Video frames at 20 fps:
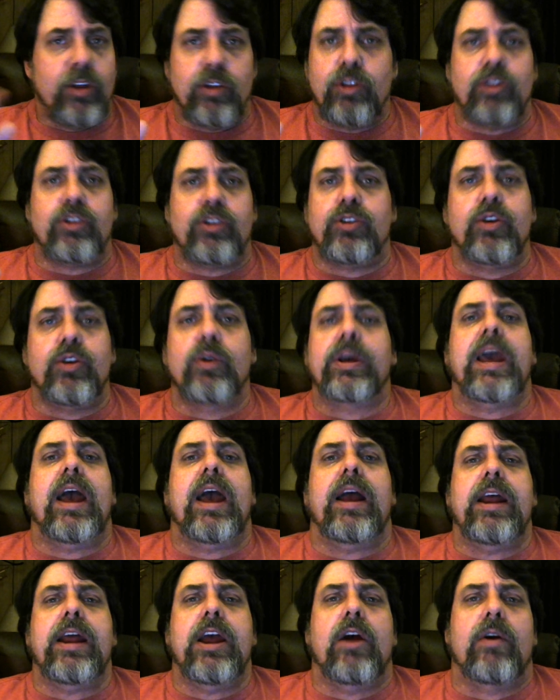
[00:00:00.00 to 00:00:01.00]
you
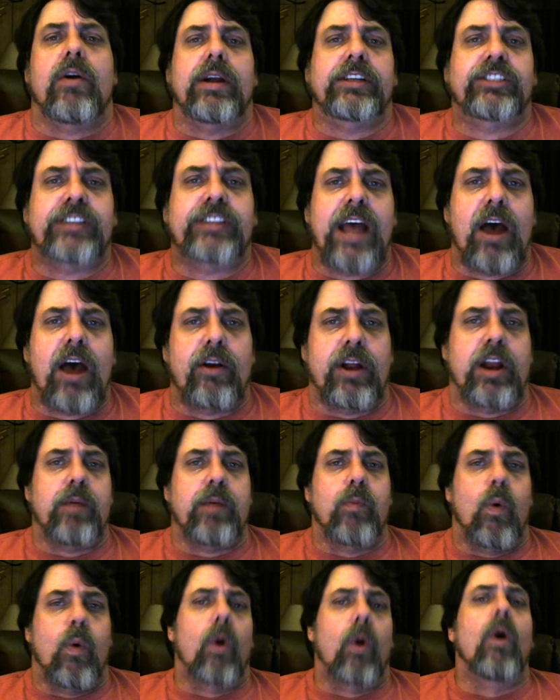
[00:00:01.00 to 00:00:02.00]
can't hear any sound
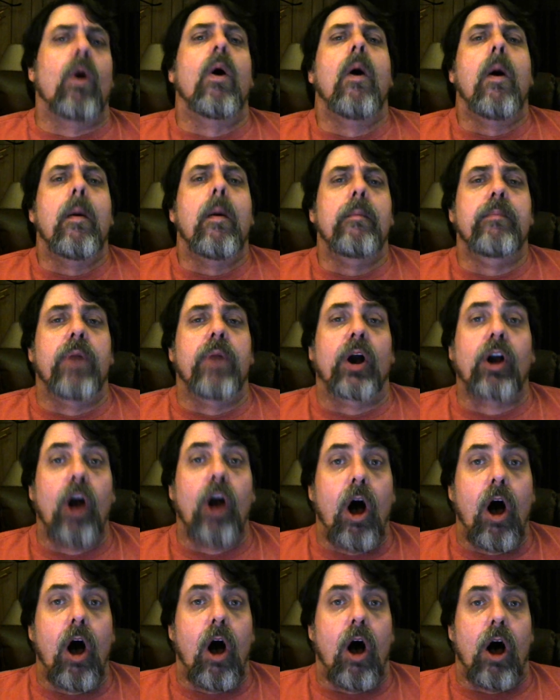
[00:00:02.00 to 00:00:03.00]
anymore
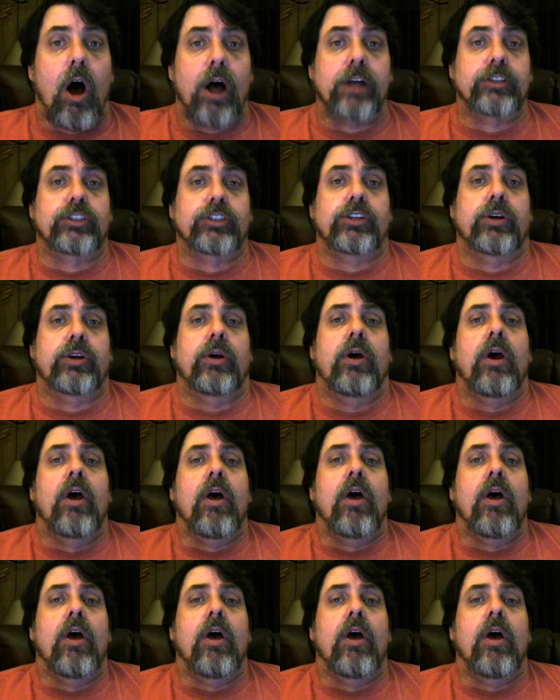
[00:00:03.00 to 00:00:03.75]
because